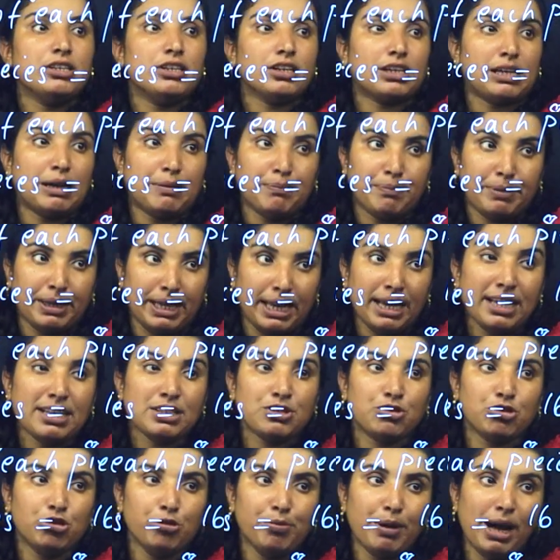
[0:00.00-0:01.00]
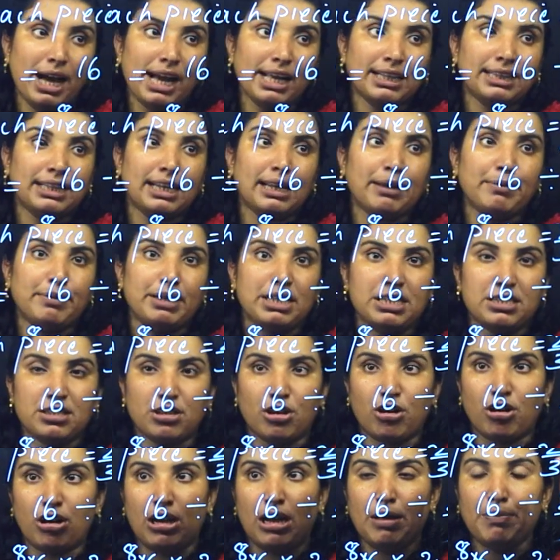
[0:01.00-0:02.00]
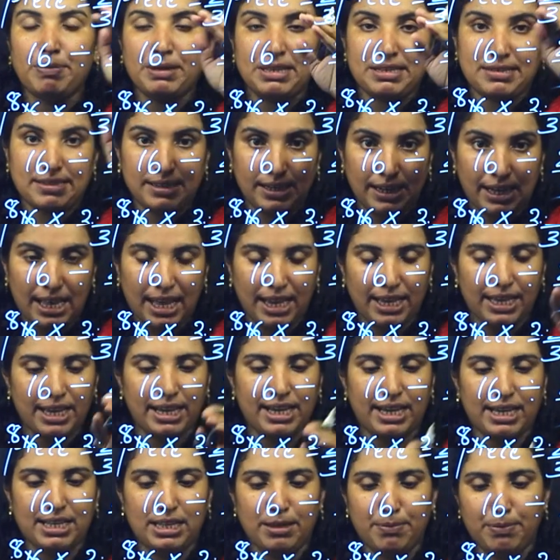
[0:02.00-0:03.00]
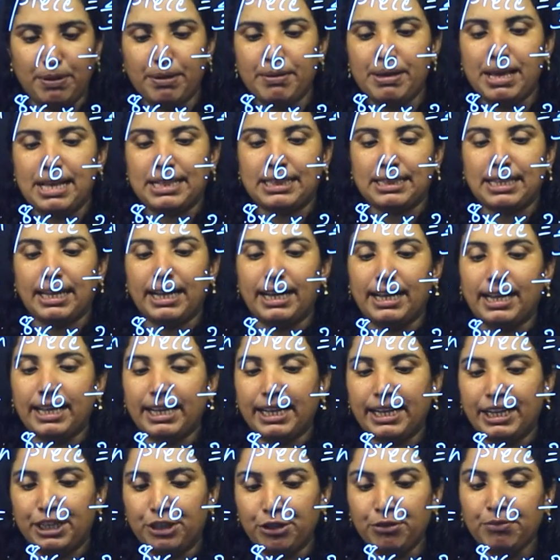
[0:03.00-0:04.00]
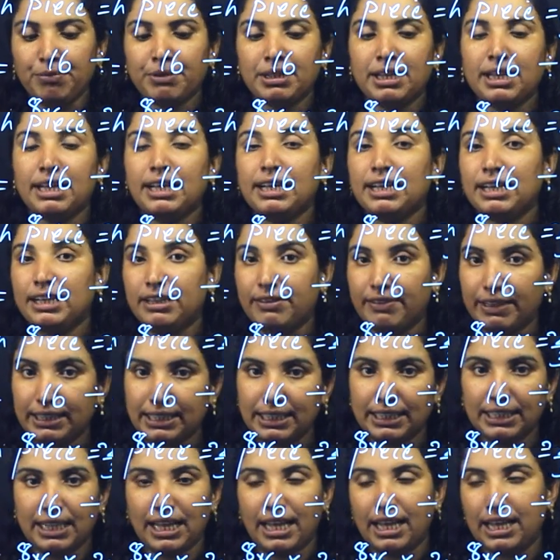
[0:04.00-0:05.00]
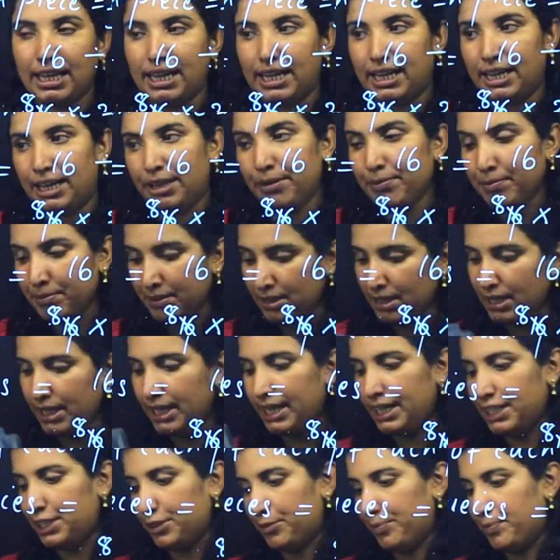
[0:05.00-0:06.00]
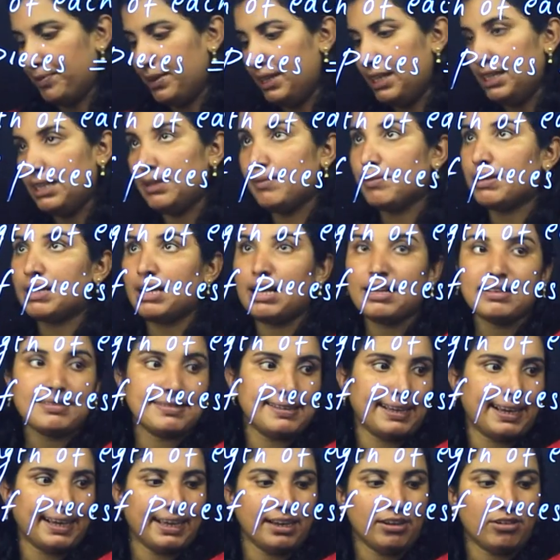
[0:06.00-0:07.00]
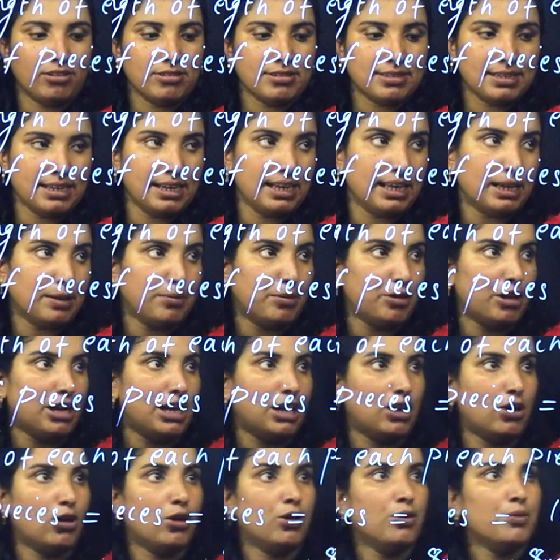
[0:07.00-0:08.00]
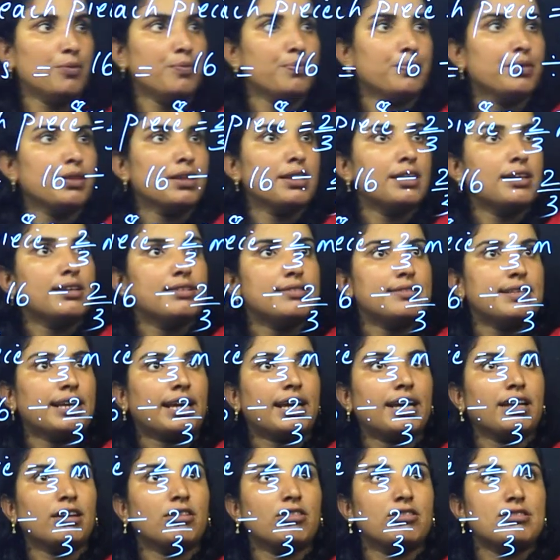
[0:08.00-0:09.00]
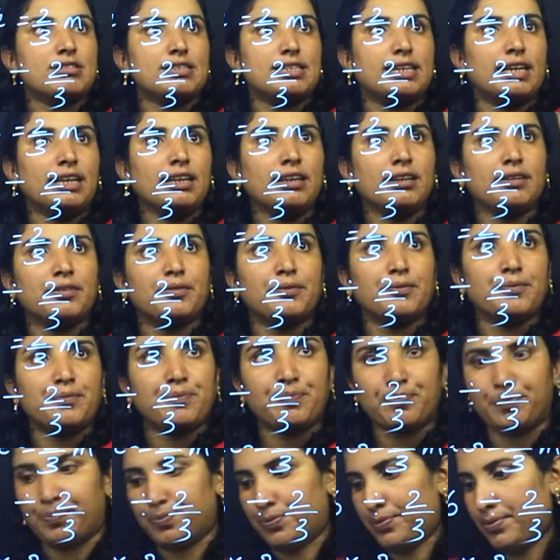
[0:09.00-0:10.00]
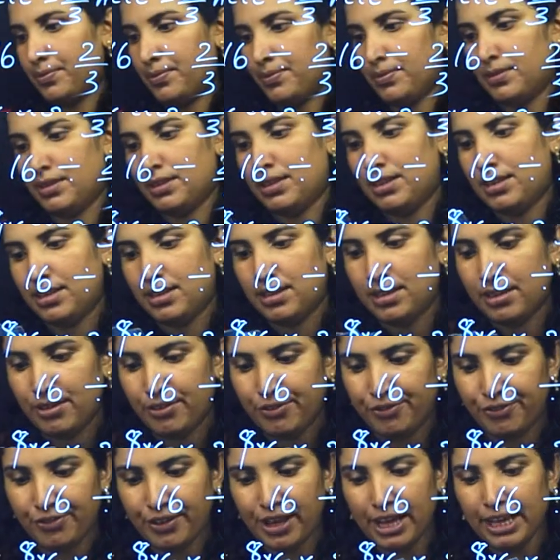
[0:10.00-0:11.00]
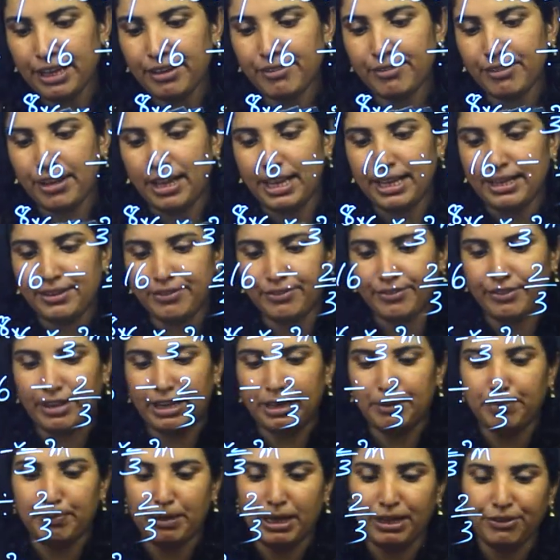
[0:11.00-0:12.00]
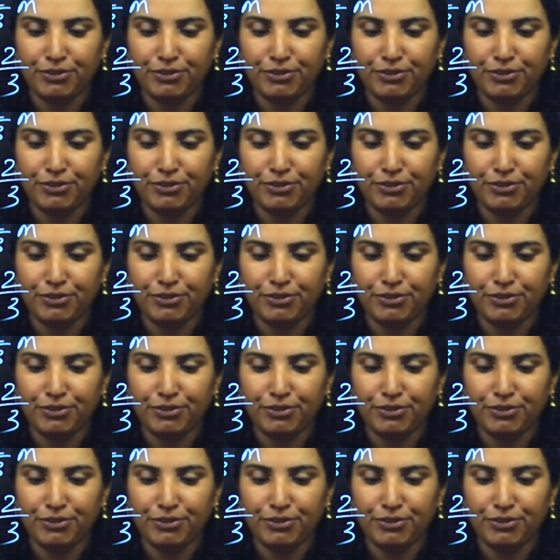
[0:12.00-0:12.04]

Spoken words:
kambiye 2 by 3 meter olla pieces alo akhi kai njappam. Etra ennam gittum? 24 and get second question. Second question. 5 and 1 by